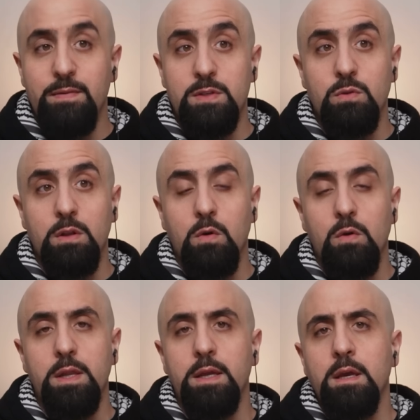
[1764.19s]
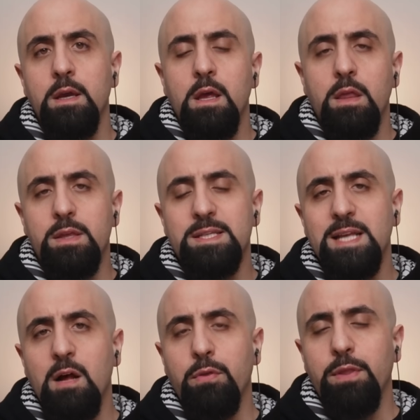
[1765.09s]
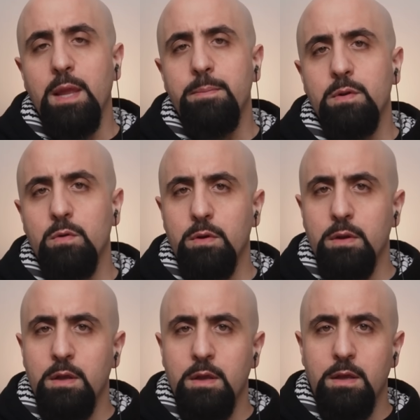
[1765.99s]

of Israel calling the South Lebanon